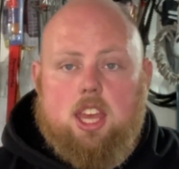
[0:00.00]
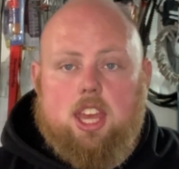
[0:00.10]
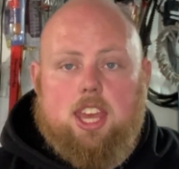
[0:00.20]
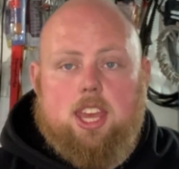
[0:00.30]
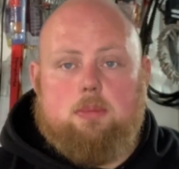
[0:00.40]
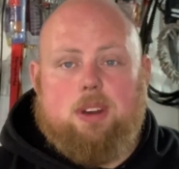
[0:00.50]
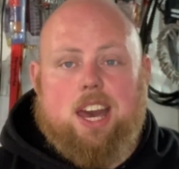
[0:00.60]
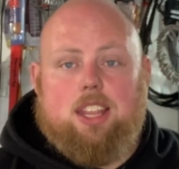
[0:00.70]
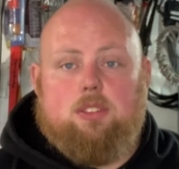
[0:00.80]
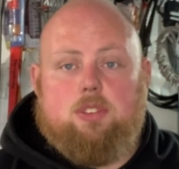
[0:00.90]

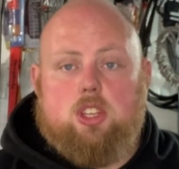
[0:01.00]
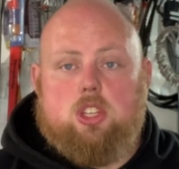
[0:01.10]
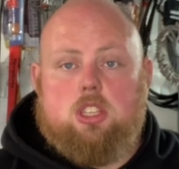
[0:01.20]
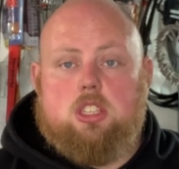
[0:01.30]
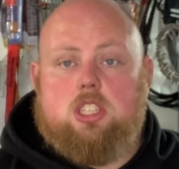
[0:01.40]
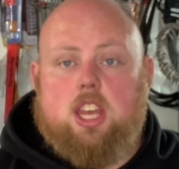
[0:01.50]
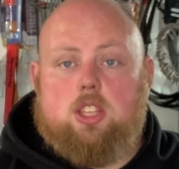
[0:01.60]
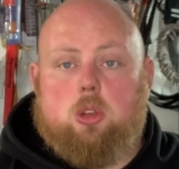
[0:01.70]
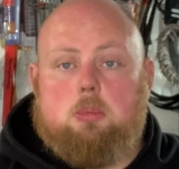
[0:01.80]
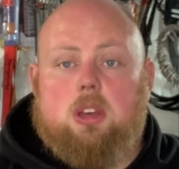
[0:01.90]
hand fishing
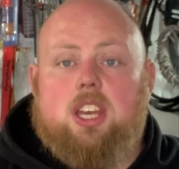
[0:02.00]
setup